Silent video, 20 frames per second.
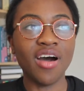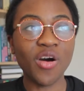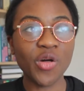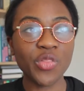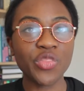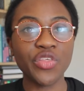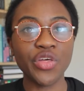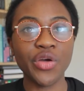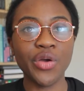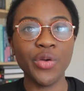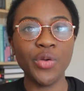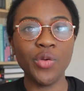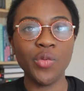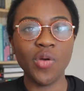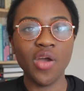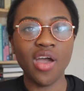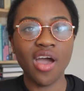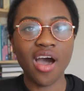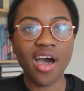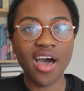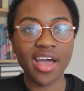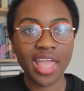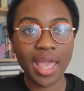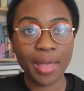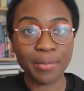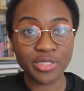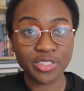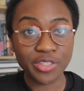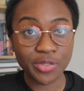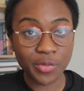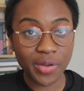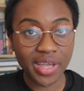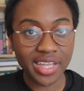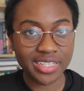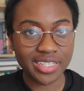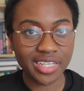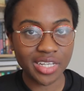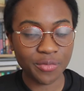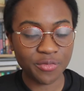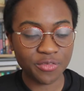although I am still
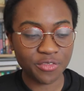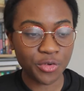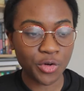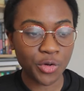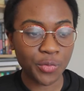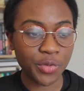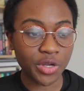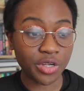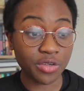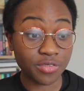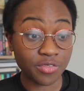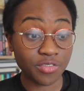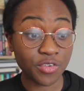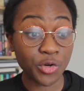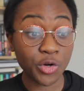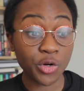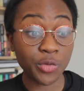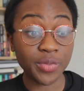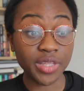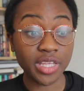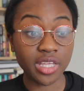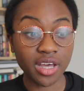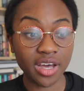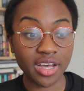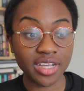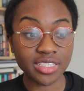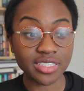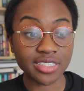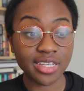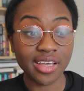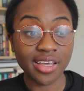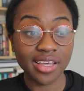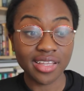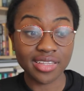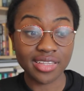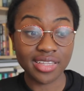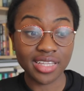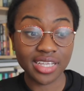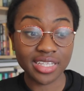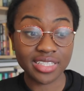waiting for book four because
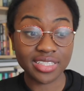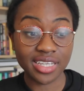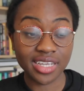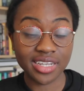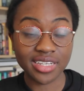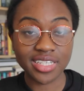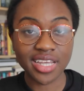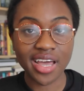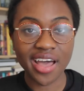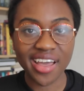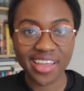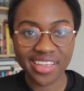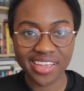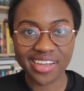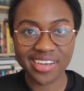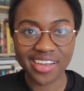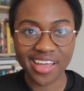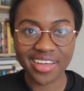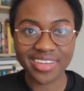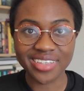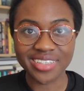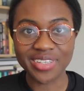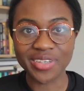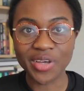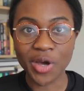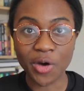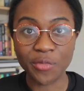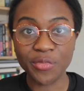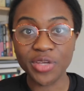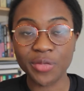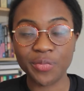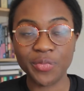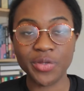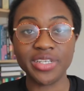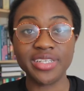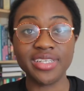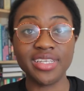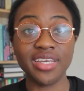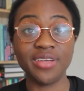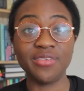this entire like comic
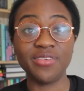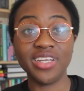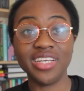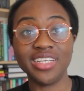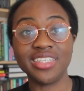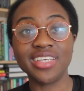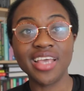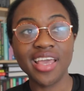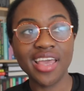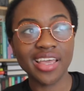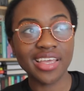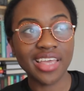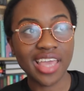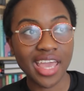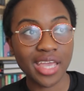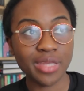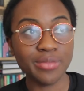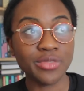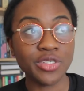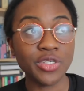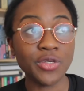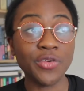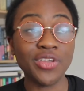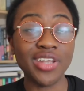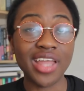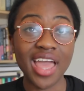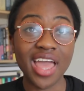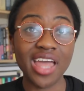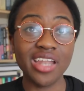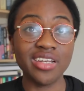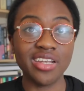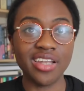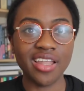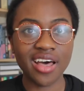book series came to an end